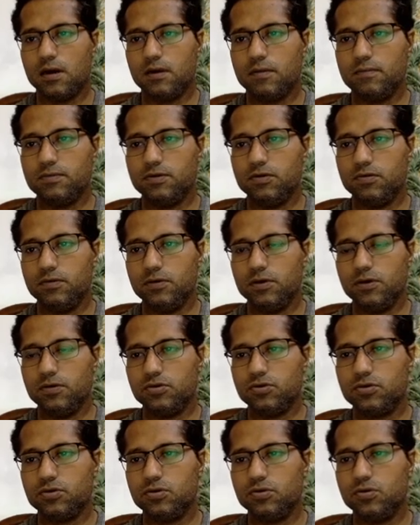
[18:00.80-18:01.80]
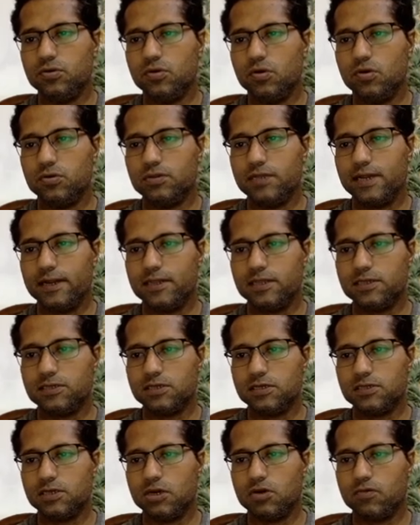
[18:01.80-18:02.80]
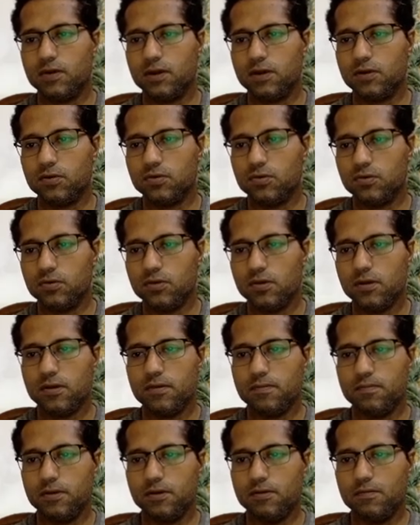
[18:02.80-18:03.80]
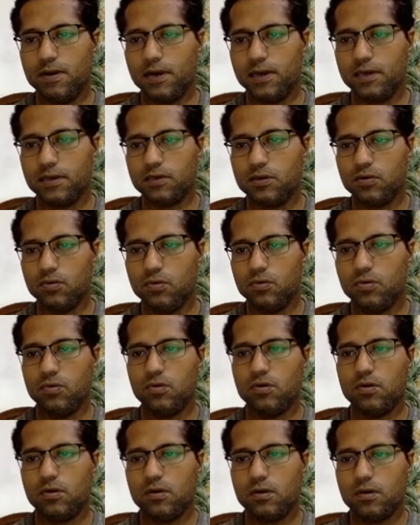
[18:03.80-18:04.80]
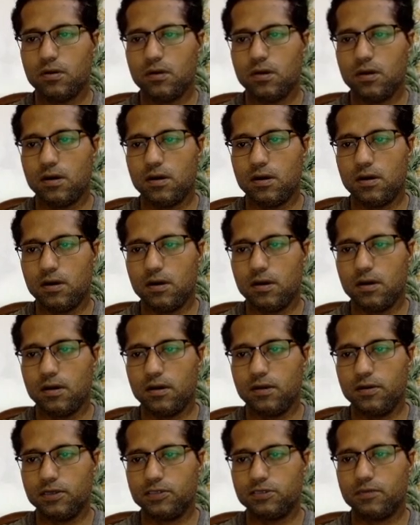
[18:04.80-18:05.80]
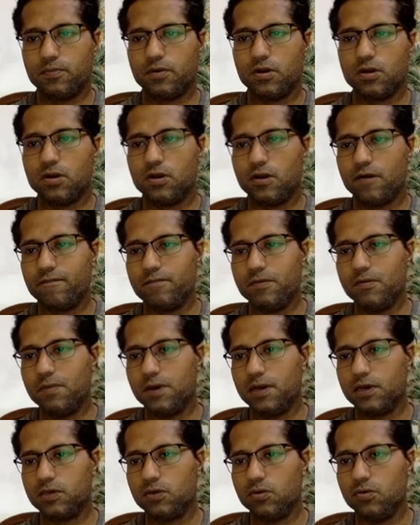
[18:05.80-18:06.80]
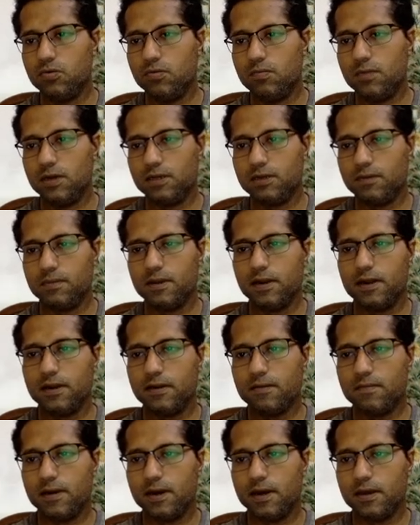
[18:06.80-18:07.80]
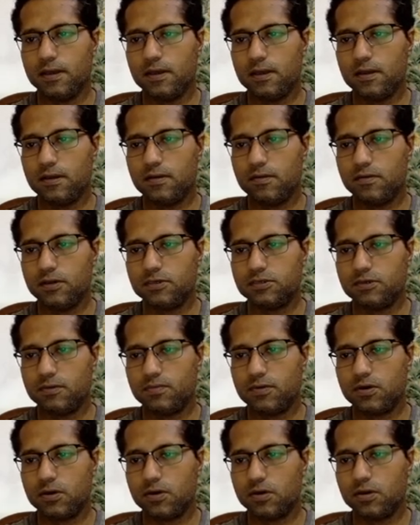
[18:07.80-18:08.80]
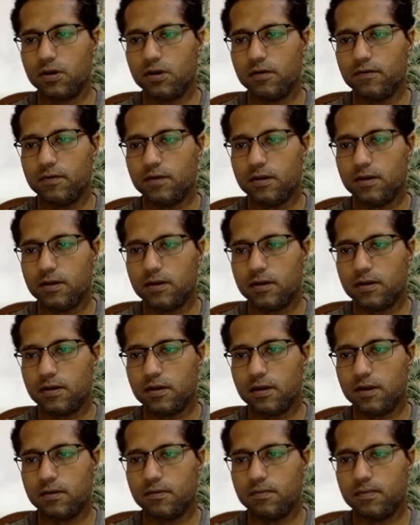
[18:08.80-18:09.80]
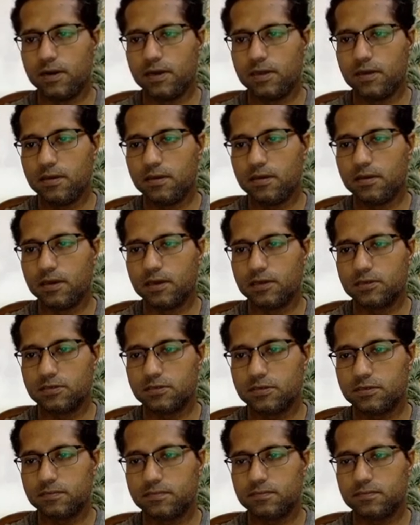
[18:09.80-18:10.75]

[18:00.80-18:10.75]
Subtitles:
you should know that this is equal to P by Q, reciprocal of P by Q multiplied by reciprocal of R by S.